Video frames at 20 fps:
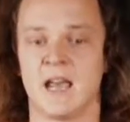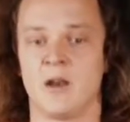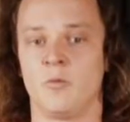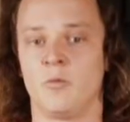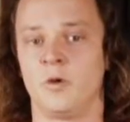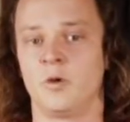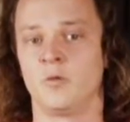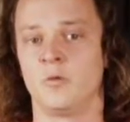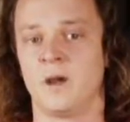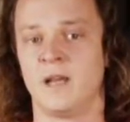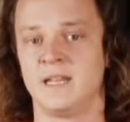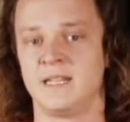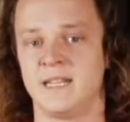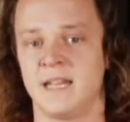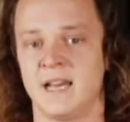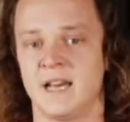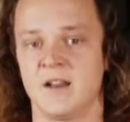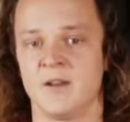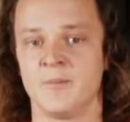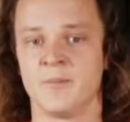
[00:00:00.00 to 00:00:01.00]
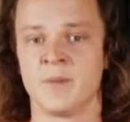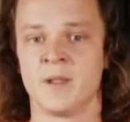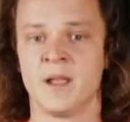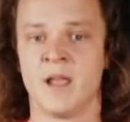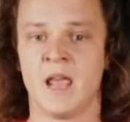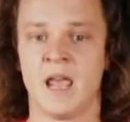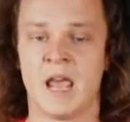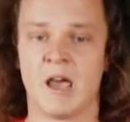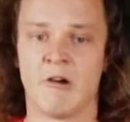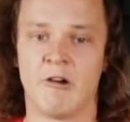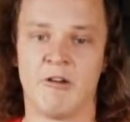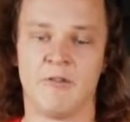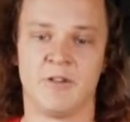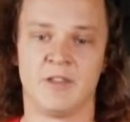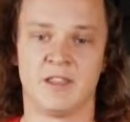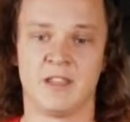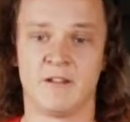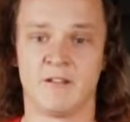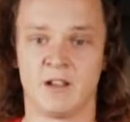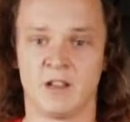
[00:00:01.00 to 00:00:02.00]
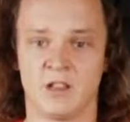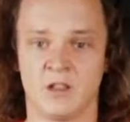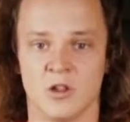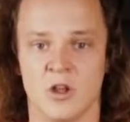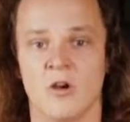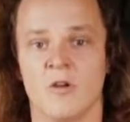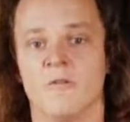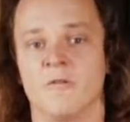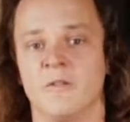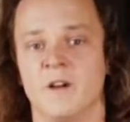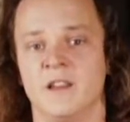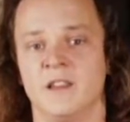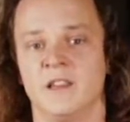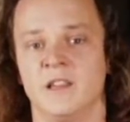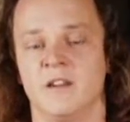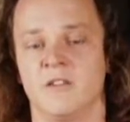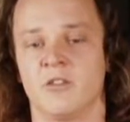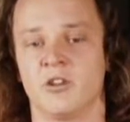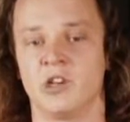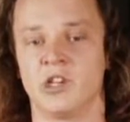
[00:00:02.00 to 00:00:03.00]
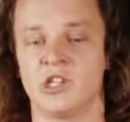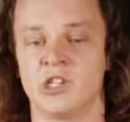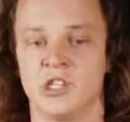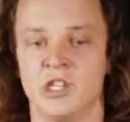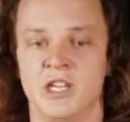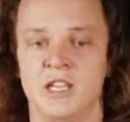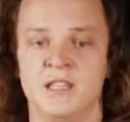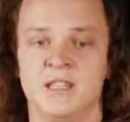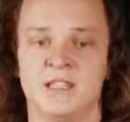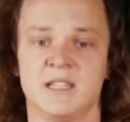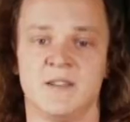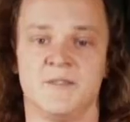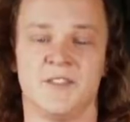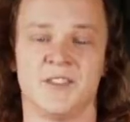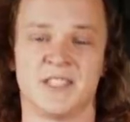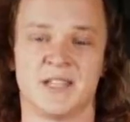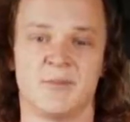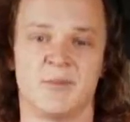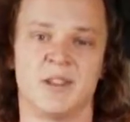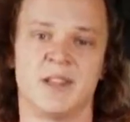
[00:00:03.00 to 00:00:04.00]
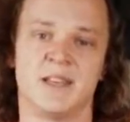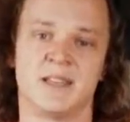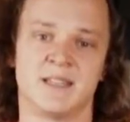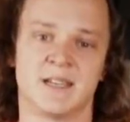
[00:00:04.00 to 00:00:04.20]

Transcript: and will wear down. However, they're a lot friendlier on your shins. If you're someone that